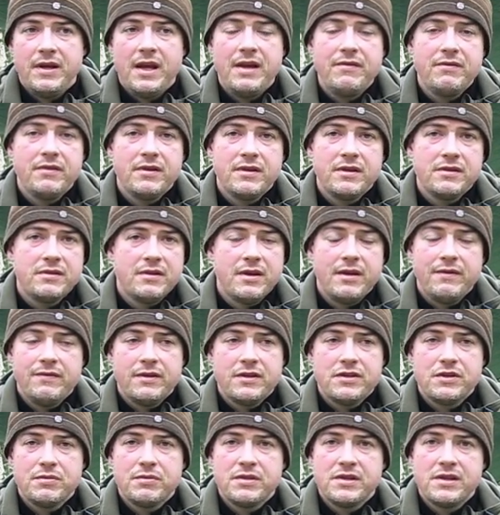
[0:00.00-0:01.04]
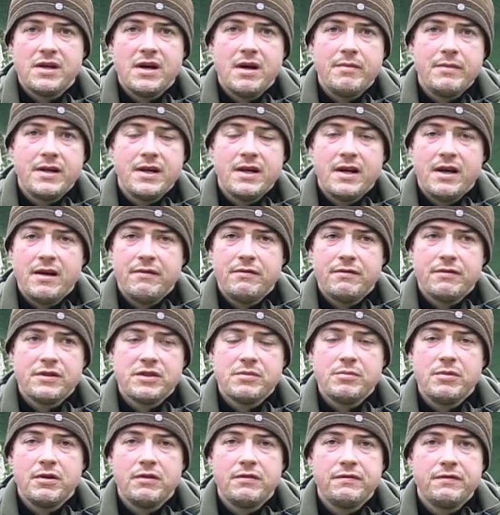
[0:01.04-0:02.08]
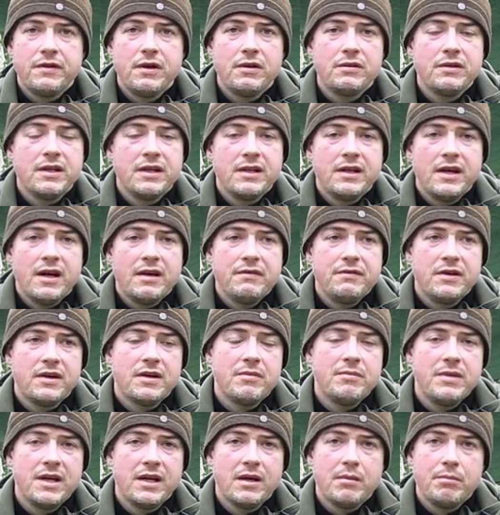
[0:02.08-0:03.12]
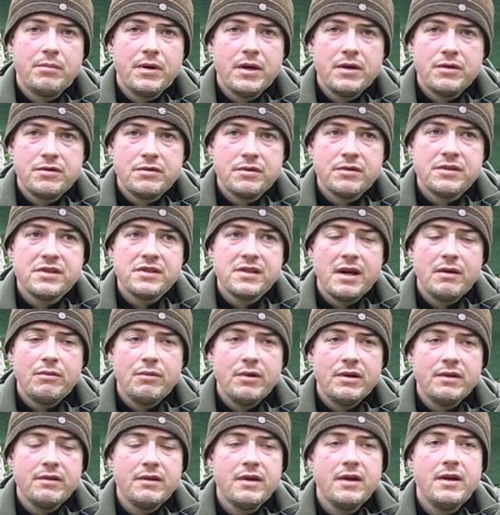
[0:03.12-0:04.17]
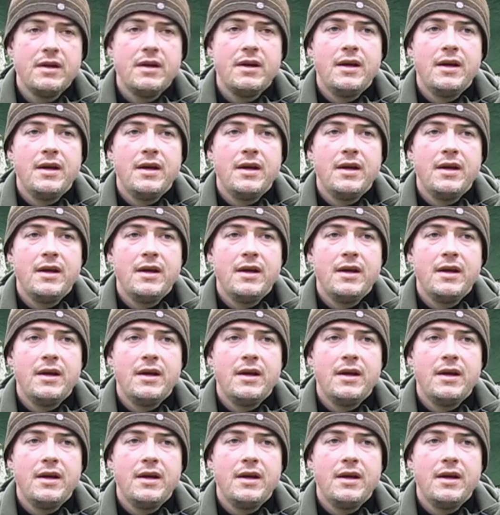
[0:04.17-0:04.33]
Even a Swiss Army knife or a small folding knife you can make a bow drill set with.